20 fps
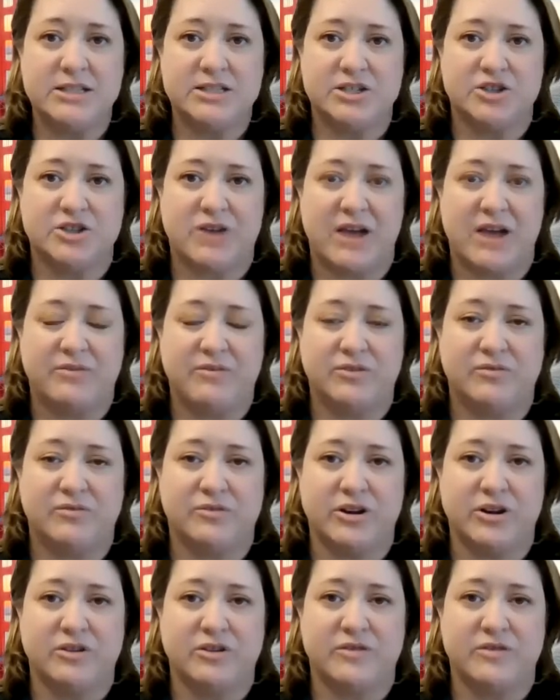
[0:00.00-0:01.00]
to travel
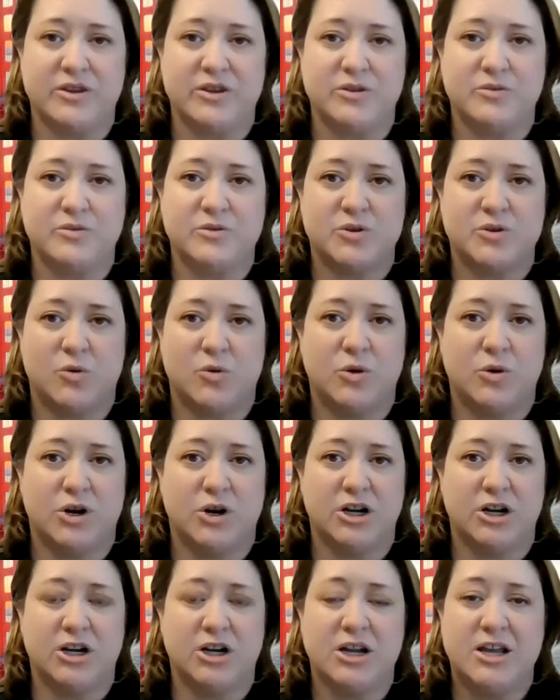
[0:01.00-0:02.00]
for interviews
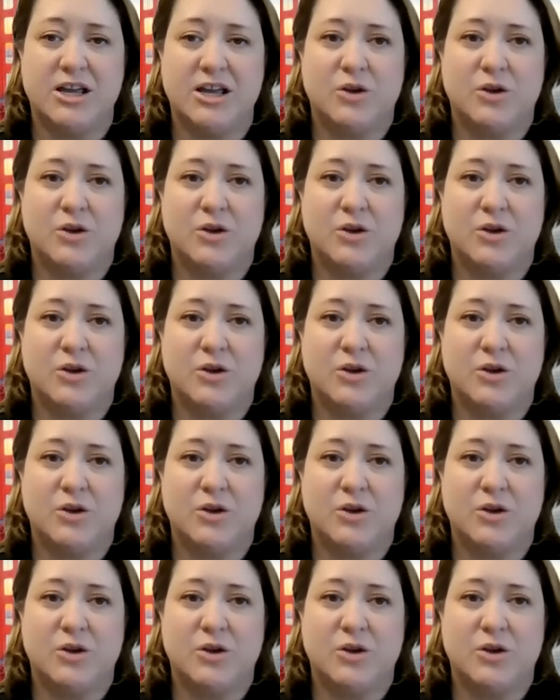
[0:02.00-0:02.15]
or